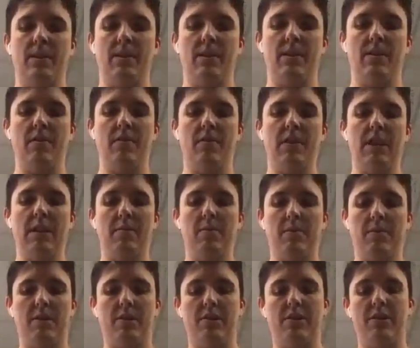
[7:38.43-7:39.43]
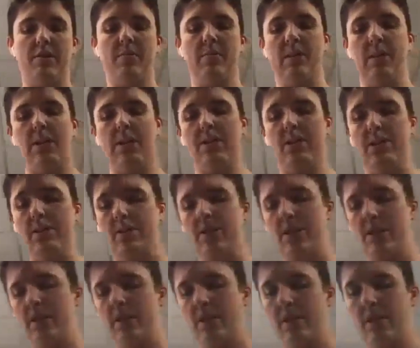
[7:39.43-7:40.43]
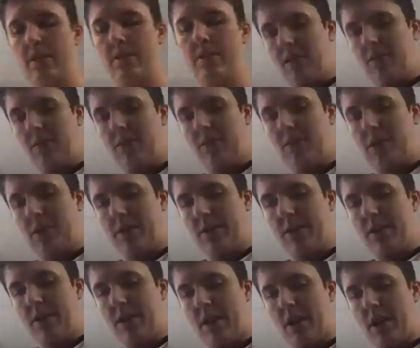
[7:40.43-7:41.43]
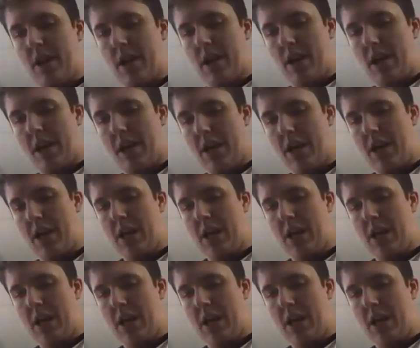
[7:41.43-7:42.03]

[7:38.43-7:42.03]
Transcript: And the fragmentation batch contains an double-stranded DNA,